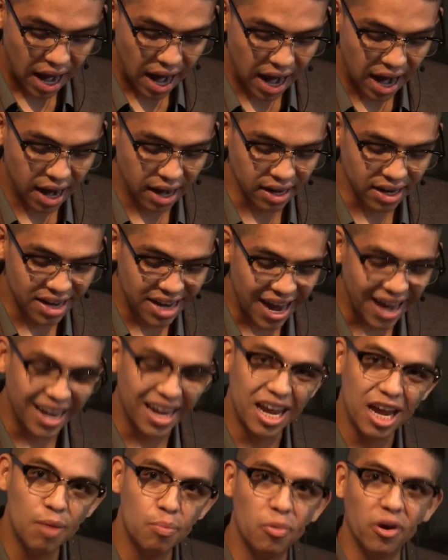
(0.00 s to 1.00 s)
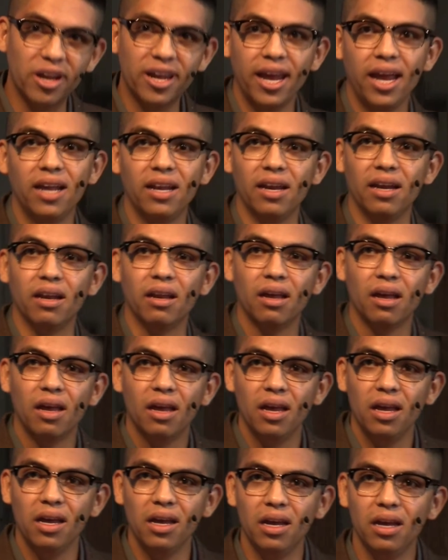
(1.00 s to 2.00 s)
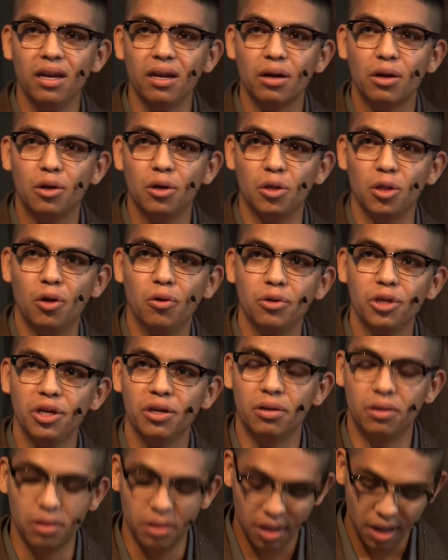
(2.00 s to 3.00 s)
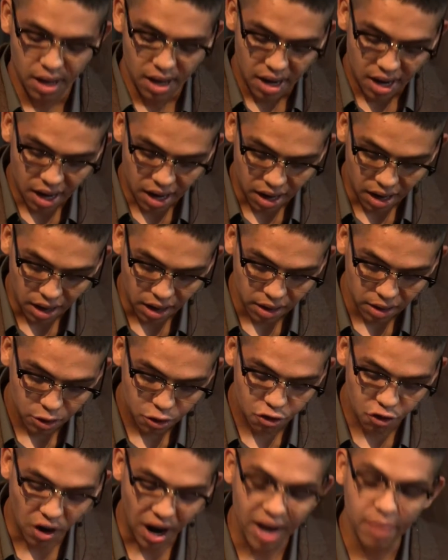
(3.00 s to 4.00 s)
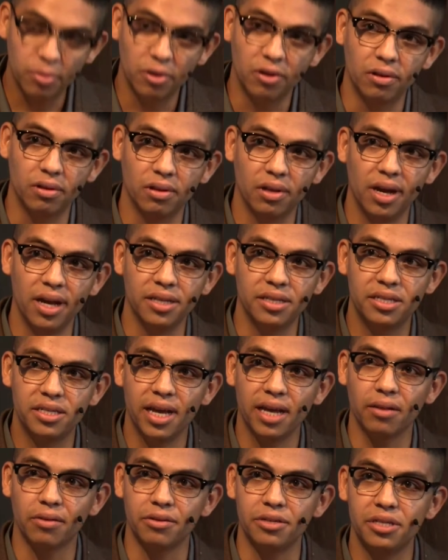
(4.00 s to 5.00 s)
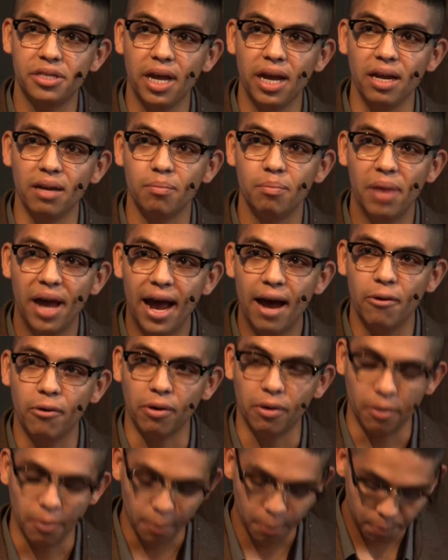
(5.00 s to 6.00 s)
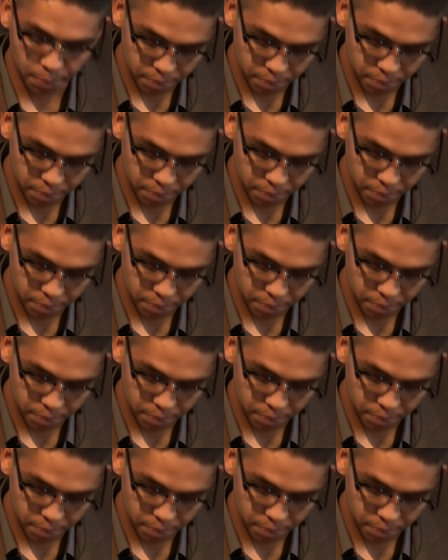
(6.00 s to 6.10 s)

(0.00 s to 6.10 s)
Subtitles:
and yet imbricated in colonial, tribal, and settler state power.